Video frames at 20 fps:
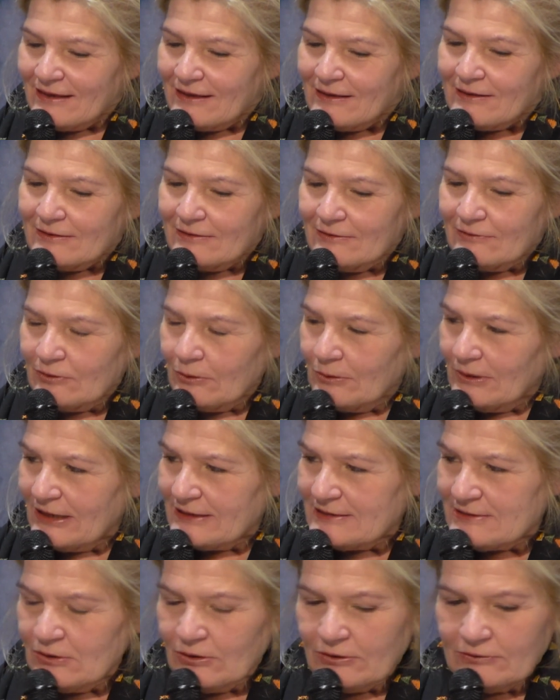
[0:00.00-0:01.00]
So
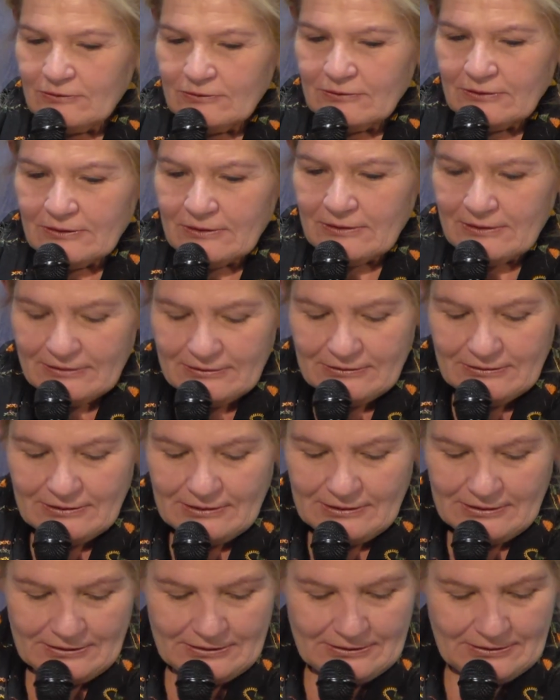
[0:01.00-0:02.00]
let's not
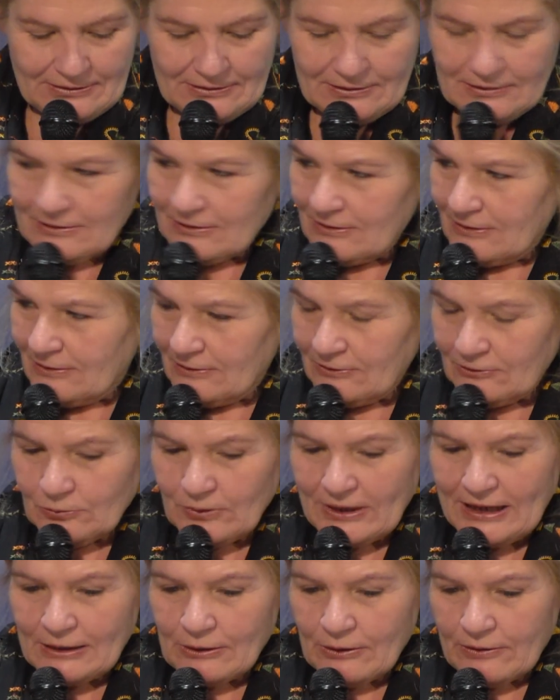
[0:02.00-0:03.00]

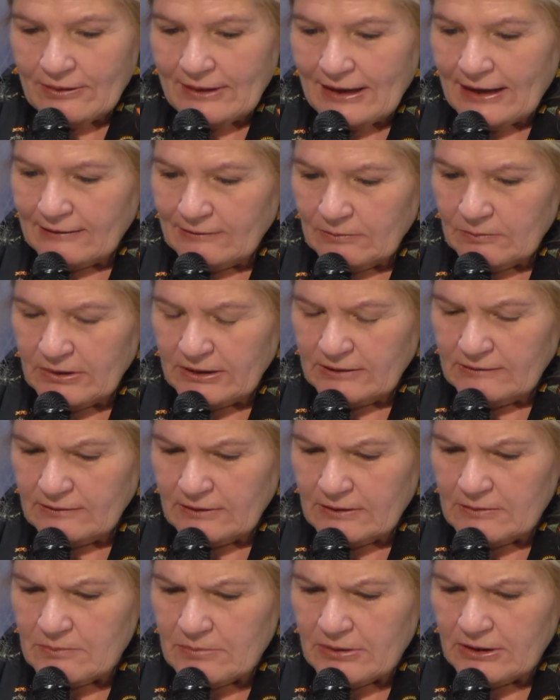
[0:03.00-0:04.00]
dwell on that.
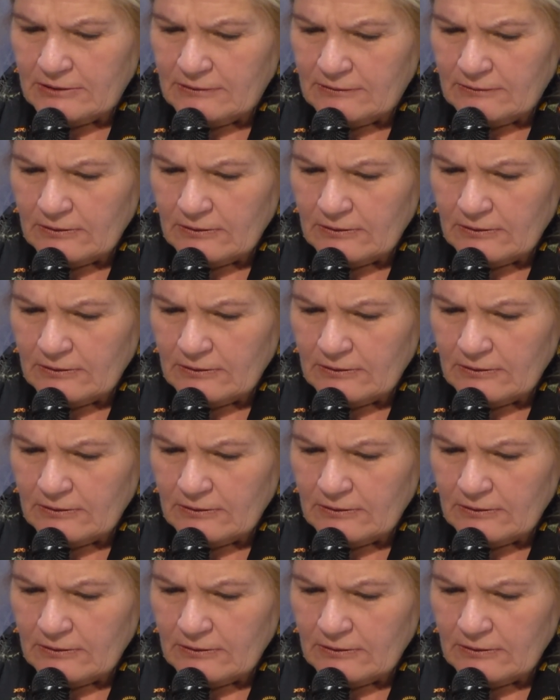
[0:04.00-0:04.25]
But